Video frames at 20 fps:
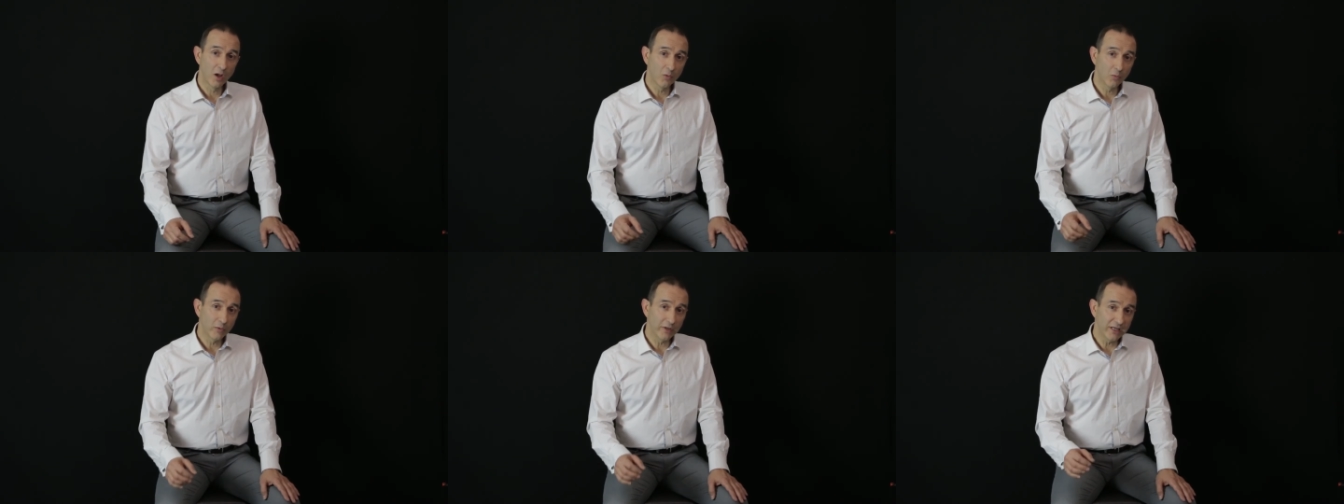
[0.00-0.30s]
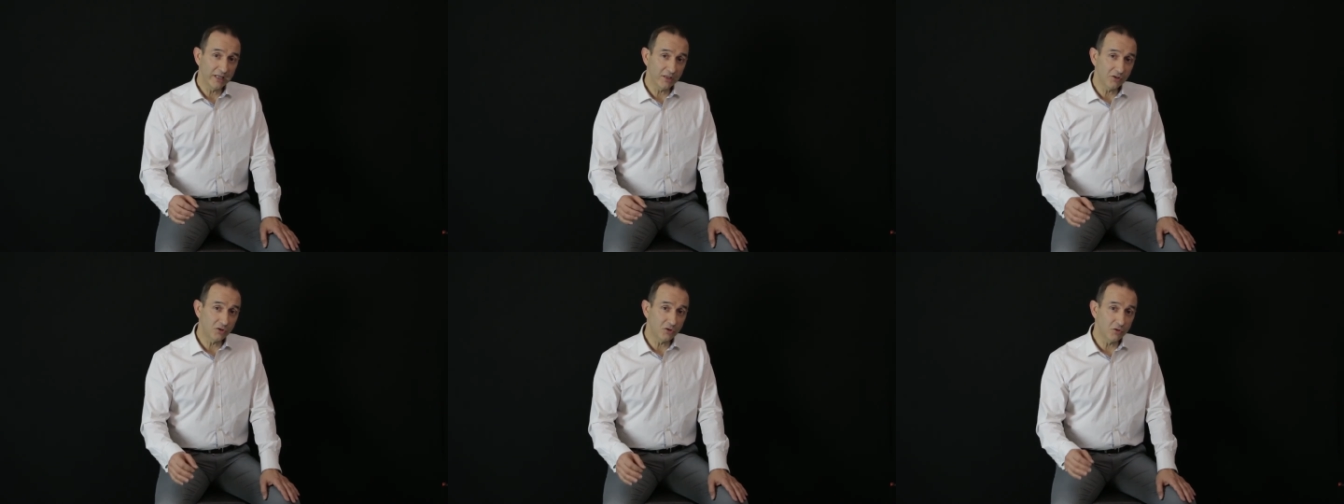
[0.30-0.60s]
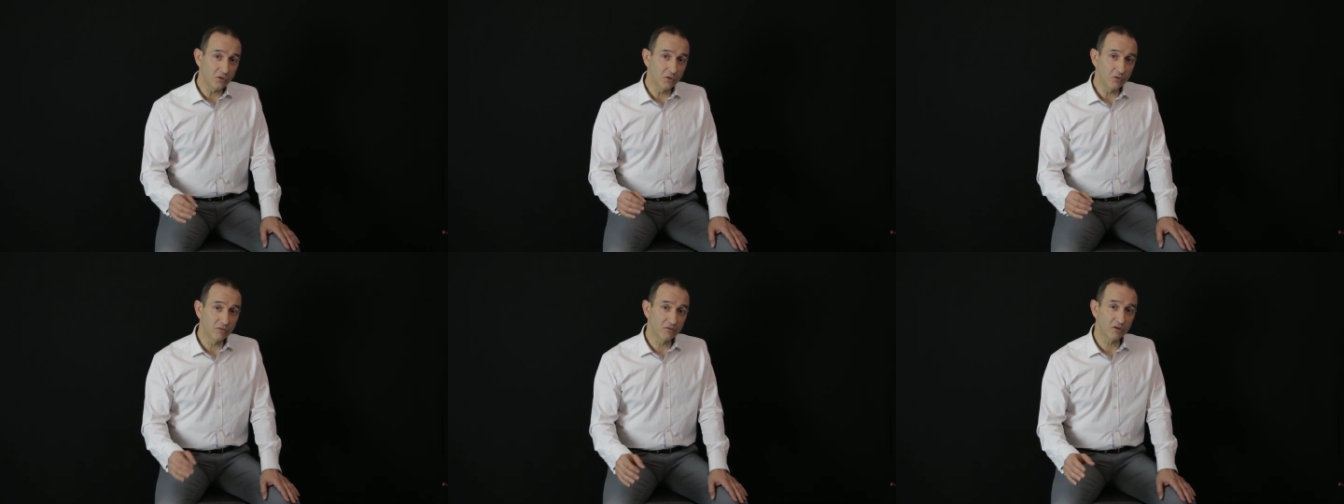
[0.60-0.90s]
We need to
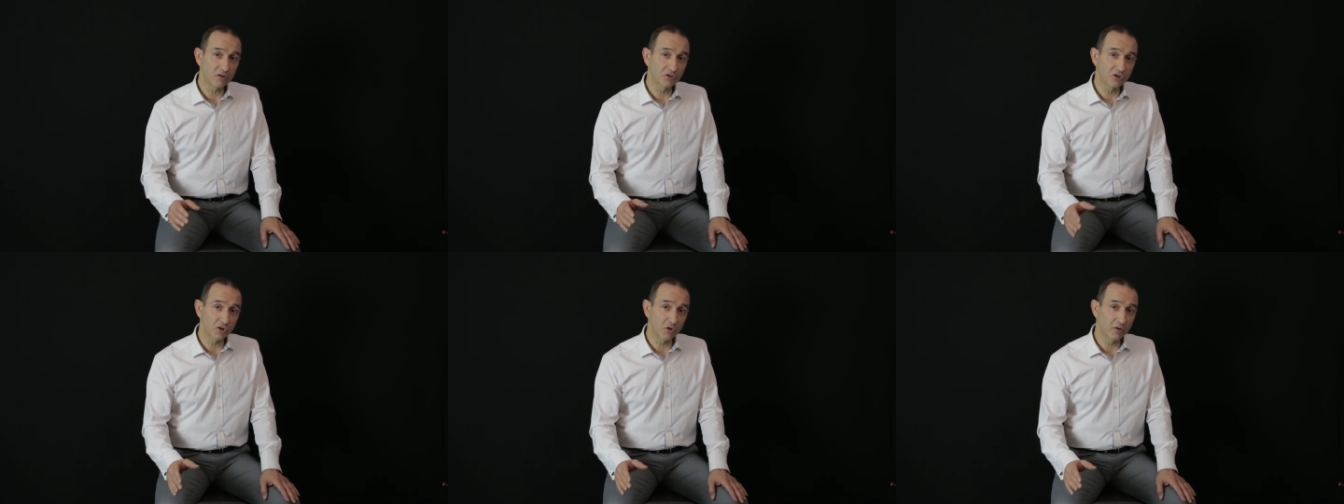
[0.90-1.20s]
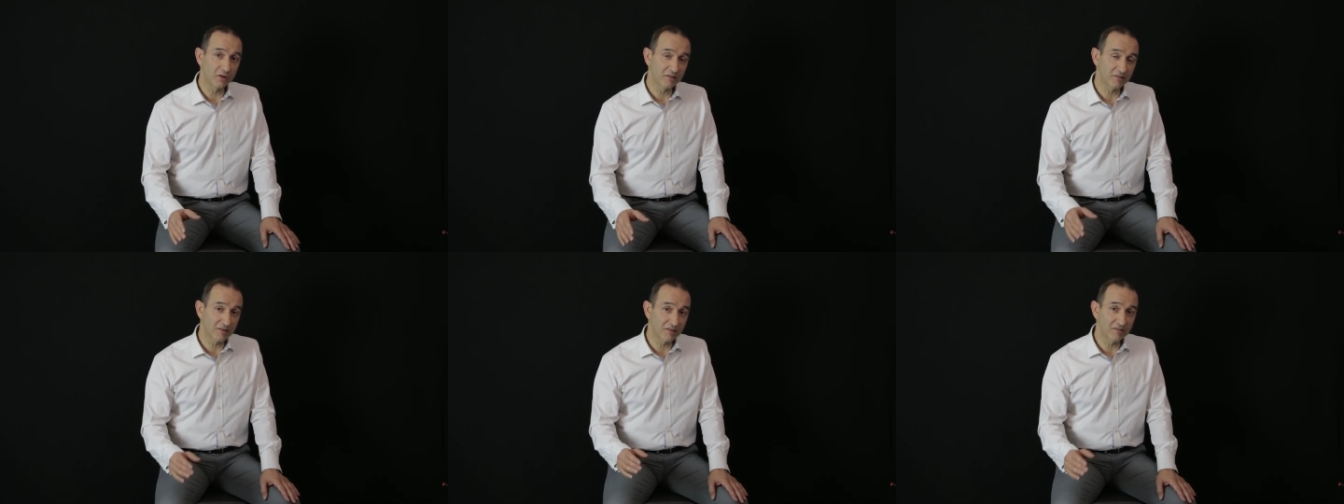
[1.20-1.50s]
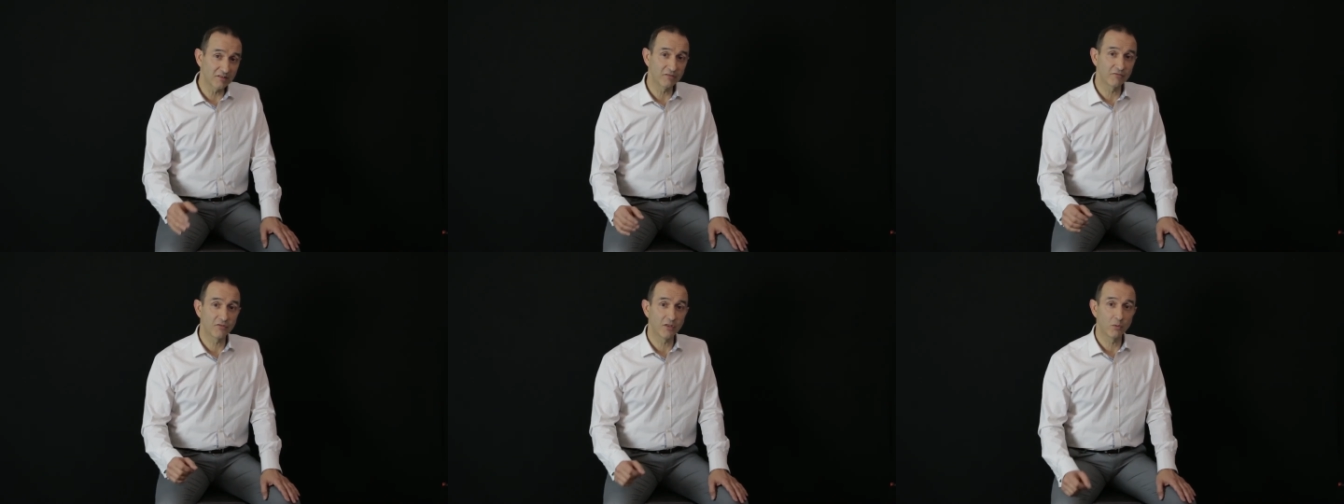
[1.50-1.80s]
use our joints as
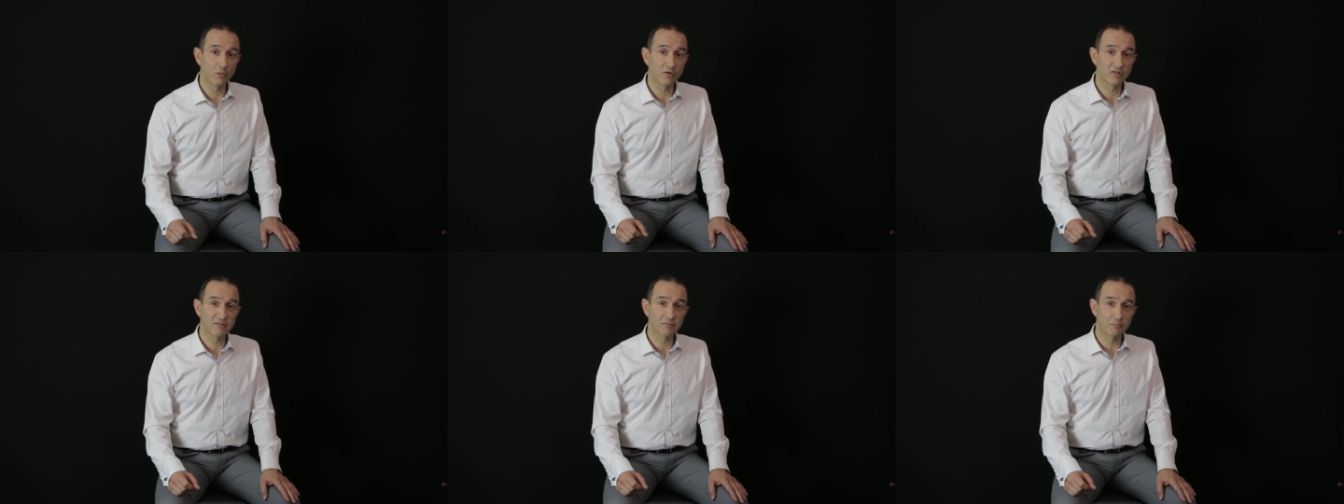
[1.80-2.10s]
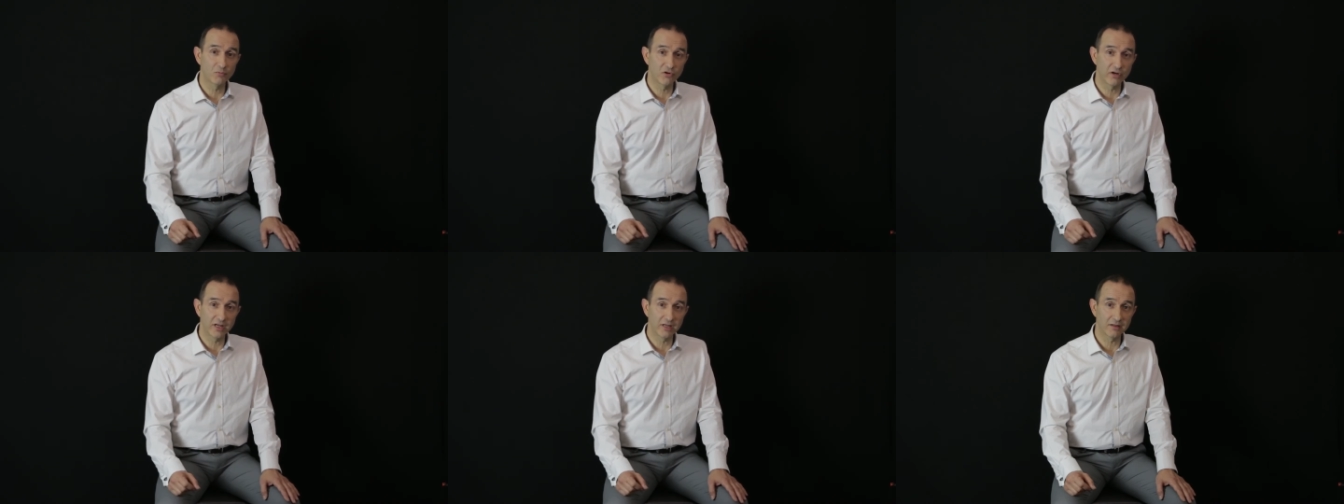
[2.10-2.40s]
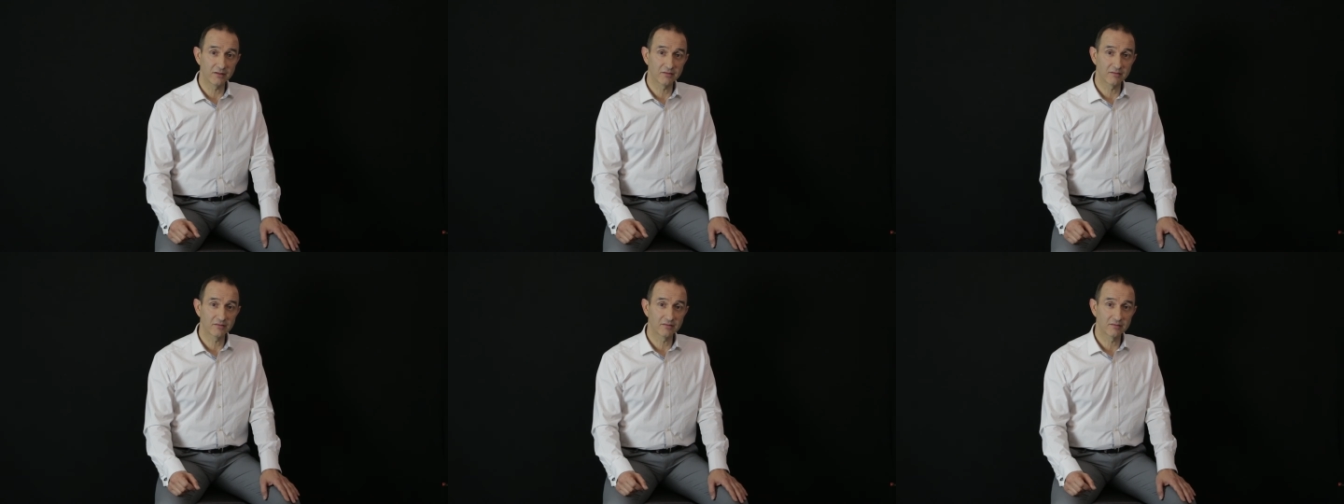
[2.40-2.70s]
if they were
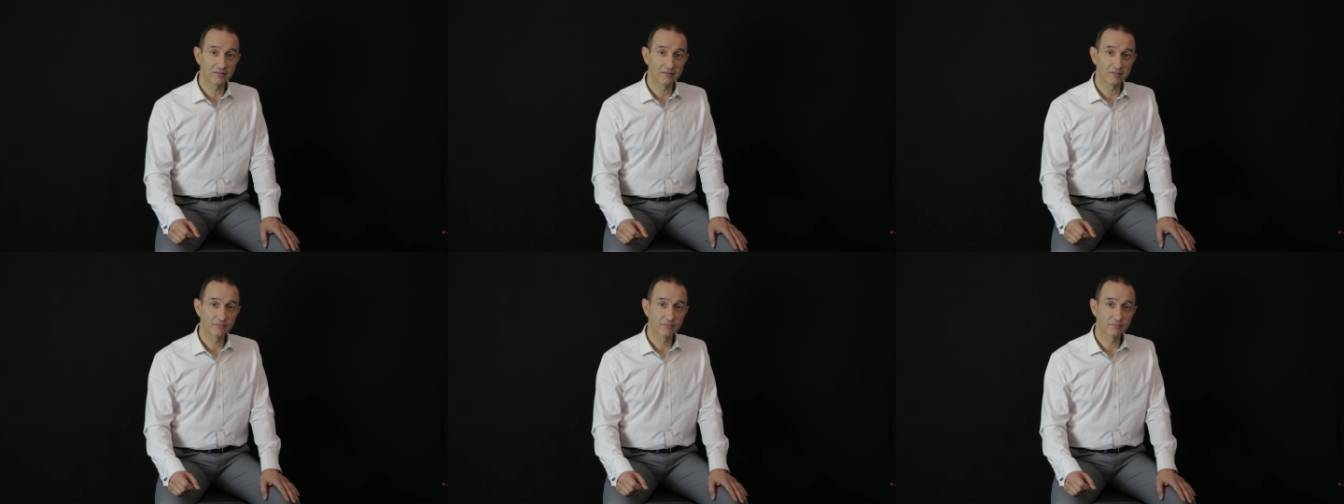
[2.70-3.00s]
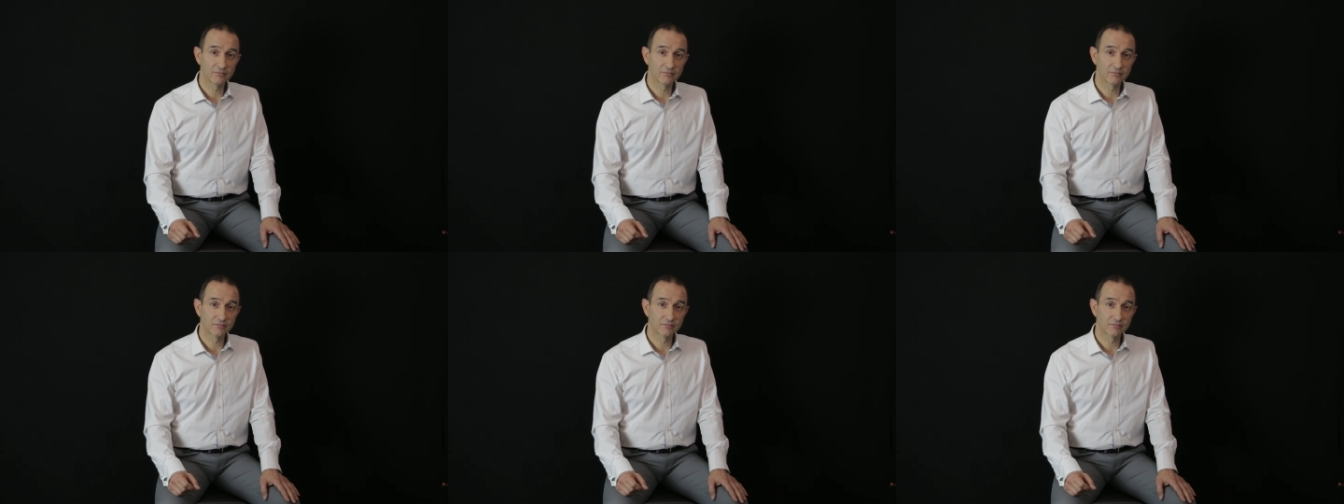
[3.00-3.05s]
springs.